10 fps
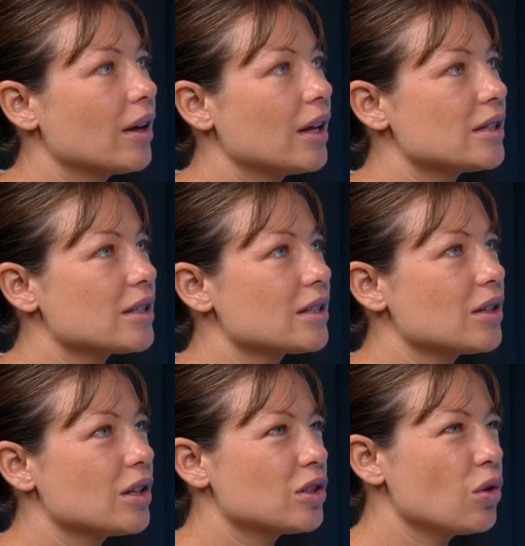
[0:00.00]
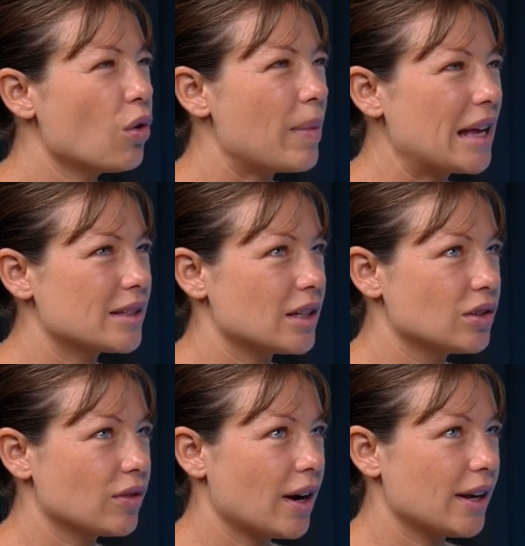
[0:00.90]
it's your
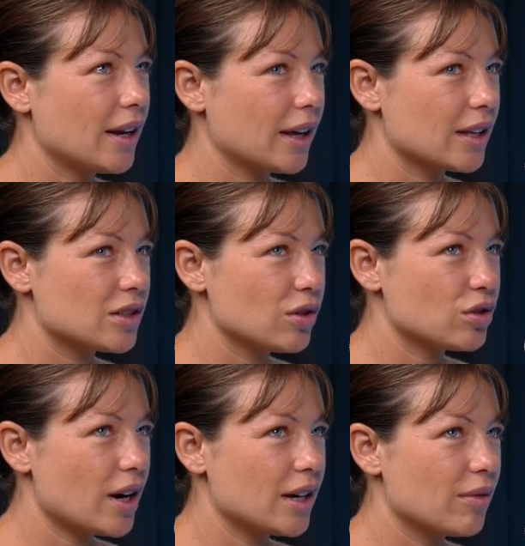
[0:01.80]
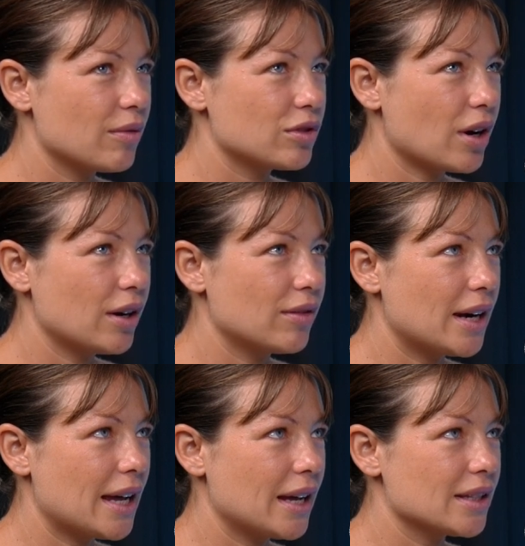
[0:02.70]
message, right? Like you're trying to
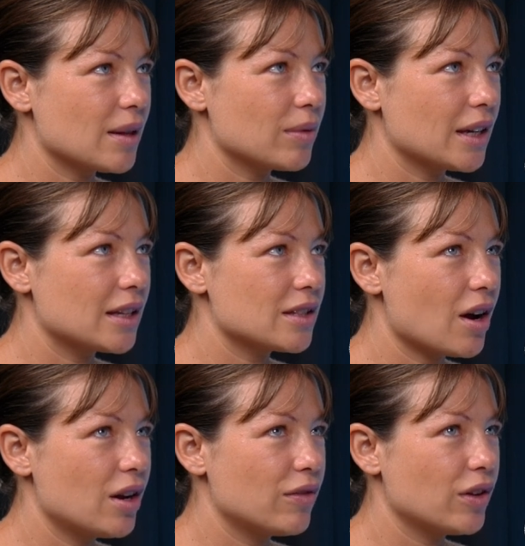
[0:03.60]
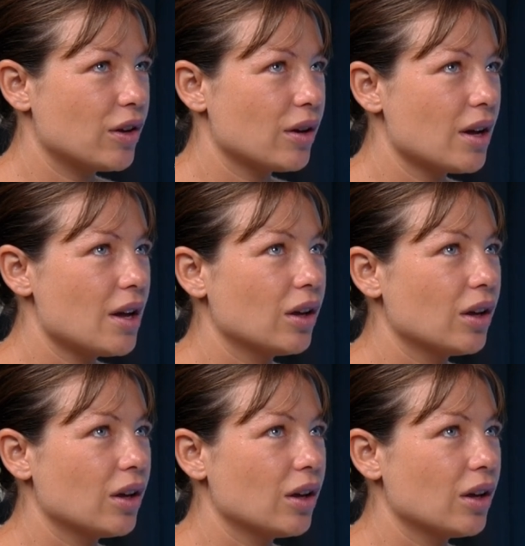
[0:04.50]
relay something inside of you.